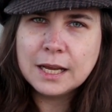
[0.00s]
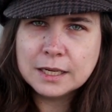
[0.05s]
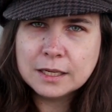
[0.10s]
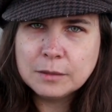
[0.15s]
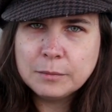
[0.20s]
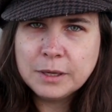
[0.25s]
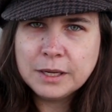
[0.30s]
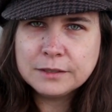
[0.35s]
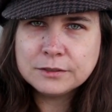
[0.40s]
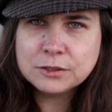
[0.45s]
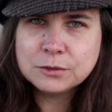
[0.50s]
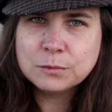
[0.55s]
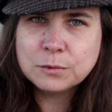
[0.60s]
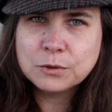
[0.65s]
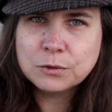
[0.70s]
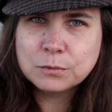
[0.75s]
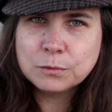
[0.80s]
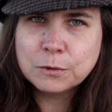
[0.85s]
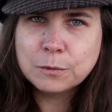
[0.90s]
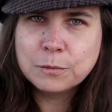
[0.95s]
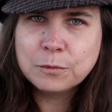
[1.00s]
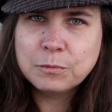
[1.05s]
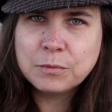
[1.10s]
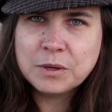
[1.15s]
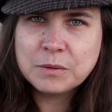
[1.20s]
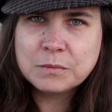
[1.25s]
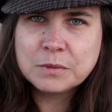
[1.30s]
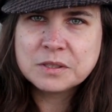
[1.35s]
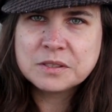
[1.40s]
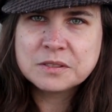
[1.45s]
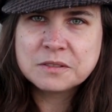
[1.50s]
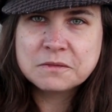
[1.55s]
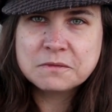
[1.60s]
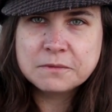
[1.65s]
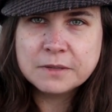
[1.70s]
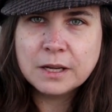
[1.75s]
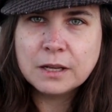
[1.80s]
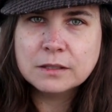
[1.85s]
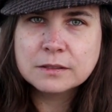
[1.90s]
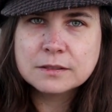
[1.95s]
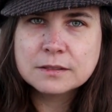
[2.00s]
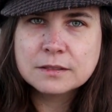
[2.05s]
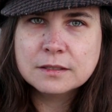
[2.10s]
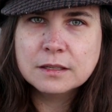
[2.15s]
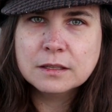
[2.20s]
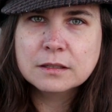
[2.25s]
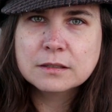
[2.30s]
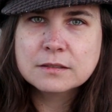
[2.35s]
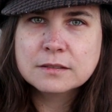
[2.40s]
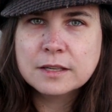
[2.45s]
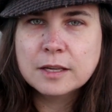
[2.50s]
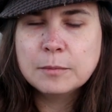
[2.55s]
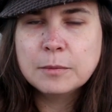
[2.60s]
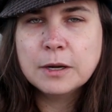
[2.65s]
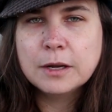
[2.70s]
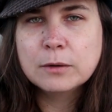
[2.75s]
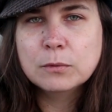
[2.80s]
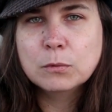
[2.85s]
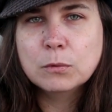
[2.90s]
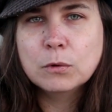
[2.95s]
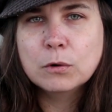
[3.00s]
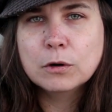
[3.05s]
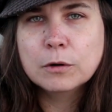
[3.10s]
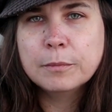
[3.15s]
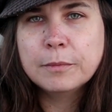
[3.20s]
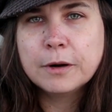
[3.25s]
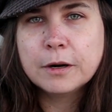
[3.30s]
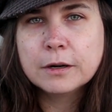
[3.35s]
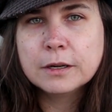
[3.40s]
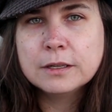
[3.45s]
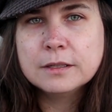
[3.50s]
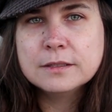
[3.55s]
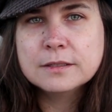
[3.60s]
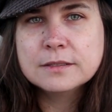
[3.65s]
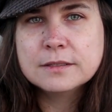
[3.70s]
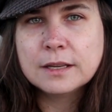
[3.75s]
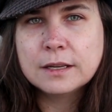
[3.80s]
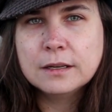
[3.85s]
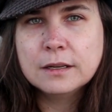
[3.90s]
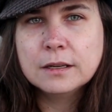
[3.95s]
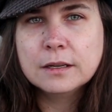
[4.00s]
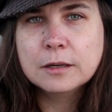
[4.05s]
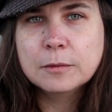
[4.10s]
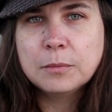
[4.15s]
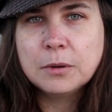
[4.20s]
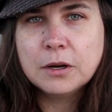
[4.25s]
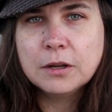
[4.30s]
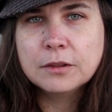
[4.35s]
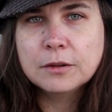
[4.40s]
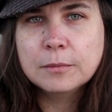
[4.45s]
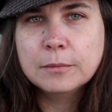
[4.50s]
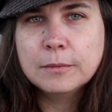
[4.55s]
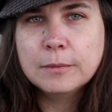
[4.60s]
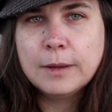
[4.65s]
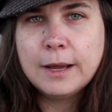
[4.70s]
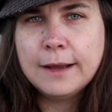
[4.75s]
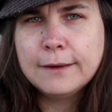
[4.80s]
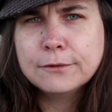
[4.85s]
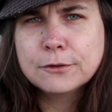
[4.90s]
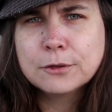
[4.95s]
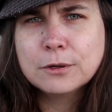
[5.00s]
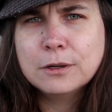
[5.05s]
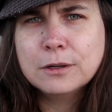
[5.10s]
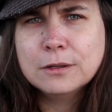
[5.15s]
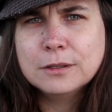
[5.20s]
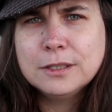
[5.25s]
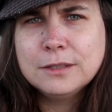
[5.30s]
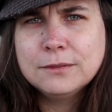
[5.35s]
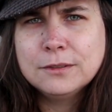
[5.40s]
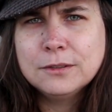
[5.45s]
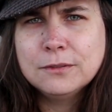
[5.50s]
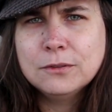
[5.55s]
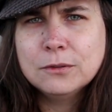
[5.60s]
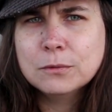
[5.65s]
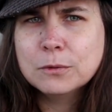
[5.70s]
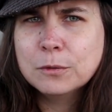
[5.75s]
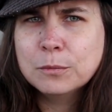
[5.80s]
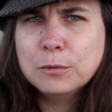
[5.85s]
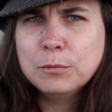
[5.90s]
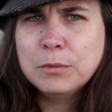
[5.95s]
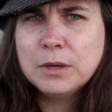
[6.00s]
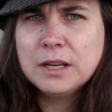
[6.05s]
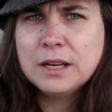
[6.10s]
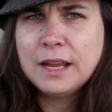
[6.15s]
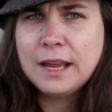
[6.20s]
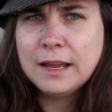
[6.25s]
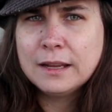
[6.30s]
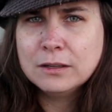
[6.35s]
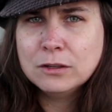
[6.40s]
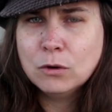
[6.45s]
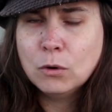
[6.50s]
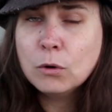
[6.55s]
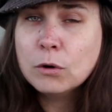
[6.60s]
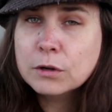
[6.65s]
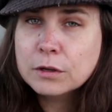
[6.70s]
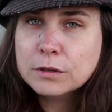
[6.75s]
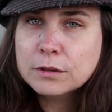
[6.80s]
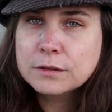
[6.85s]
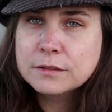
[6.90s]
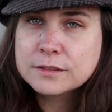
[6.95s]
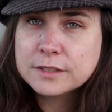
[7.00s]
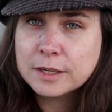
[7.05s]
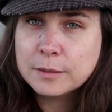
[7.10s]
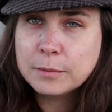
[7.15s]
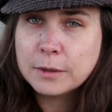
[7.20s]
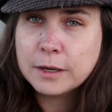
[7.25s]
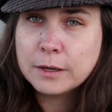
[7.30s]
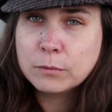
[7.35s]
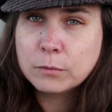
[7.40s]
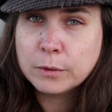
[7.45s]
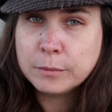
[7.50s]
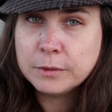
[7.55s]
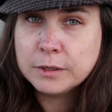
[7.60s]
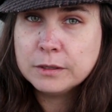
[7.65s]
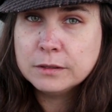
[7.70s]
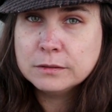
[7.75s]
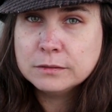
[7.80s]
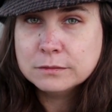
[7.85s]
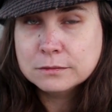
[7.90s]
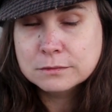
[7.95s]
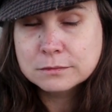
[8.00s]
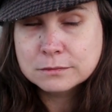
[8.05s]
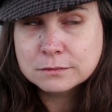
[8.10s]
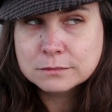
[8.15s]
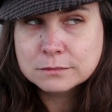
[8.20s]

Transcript: I can imagine what the Roman men must have felt, seeing the Sabine war party descending upon them. After all, even if the Roman men had courted the Sabine women,